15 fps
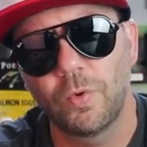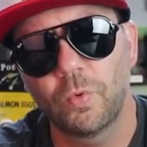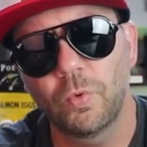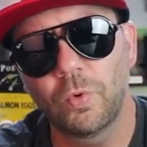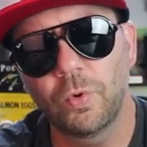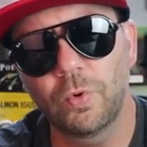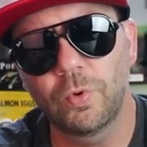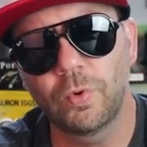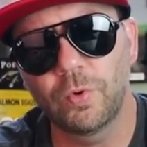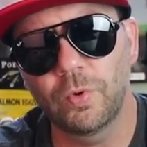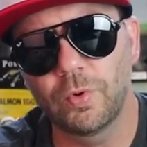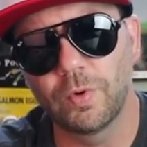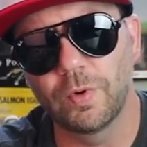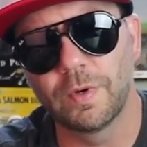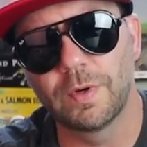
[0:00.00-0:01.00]

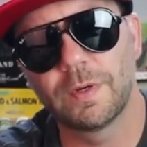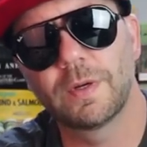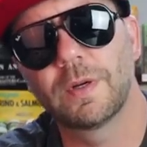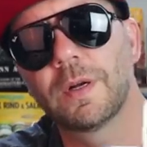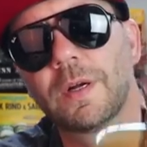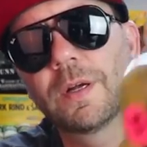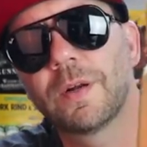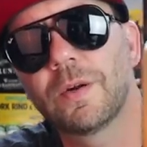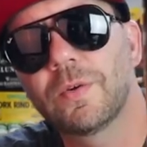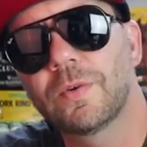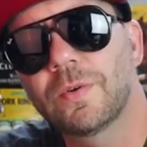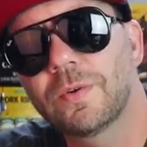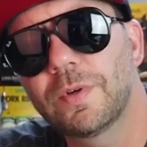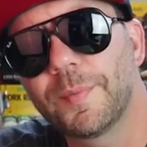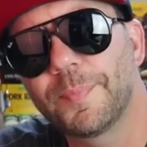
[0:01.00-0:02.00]
Ooh, an
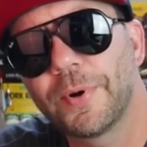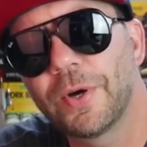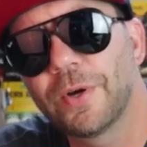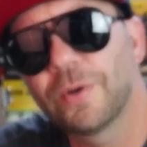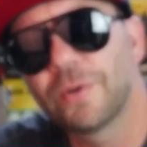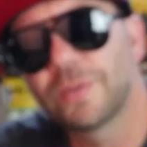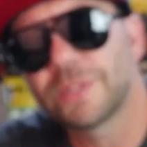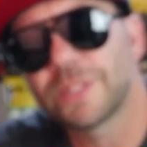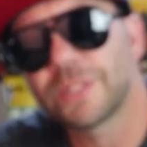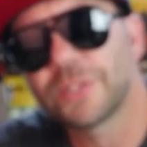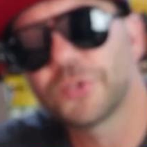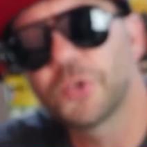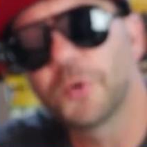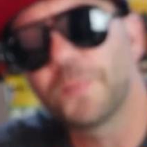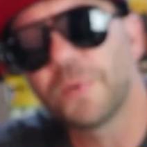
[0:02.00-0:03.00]
old Pose
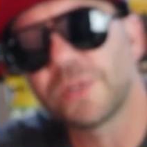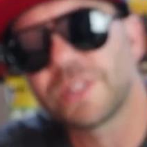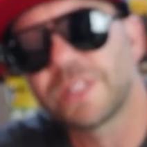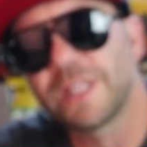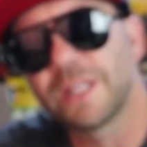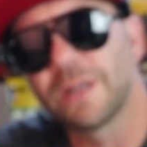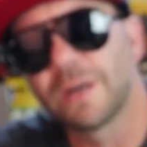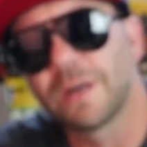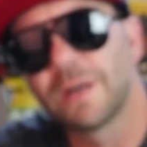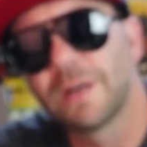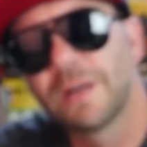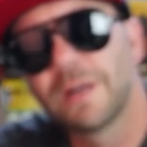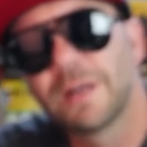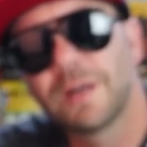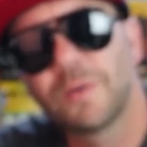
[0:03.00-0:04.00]
Super Cedar.
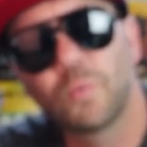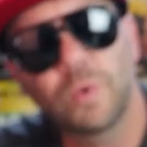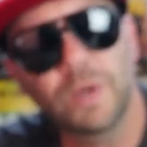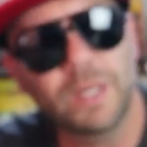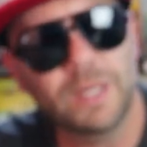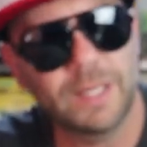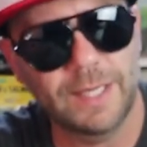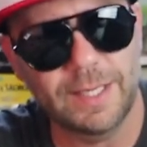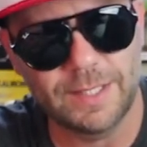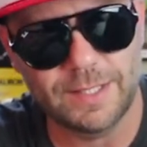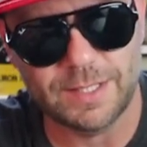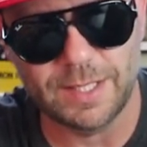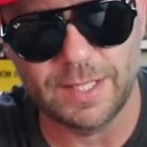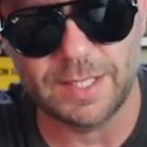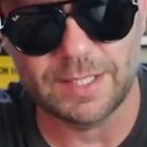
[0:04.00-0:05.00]
What
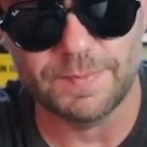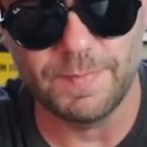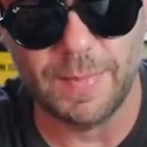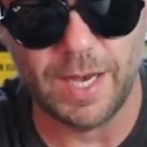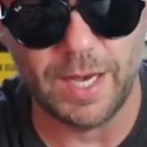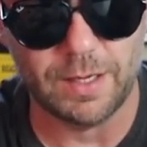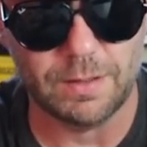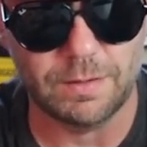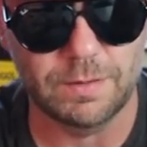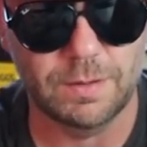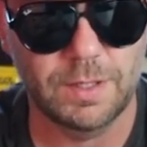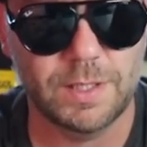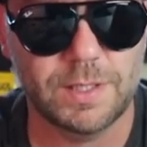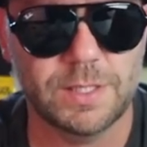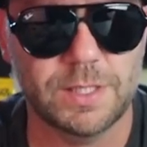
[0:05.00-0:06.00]
is this model?
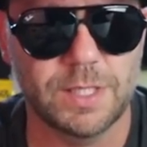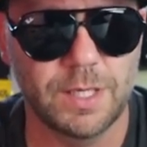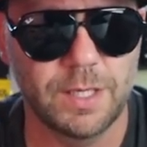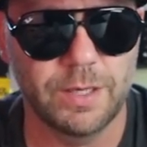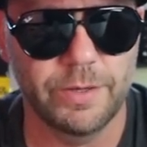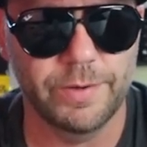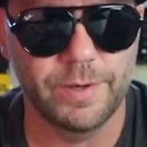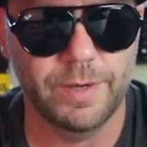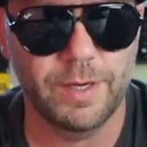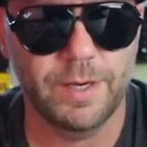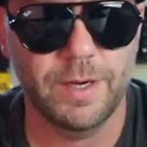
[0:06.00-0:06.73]
Let's see here.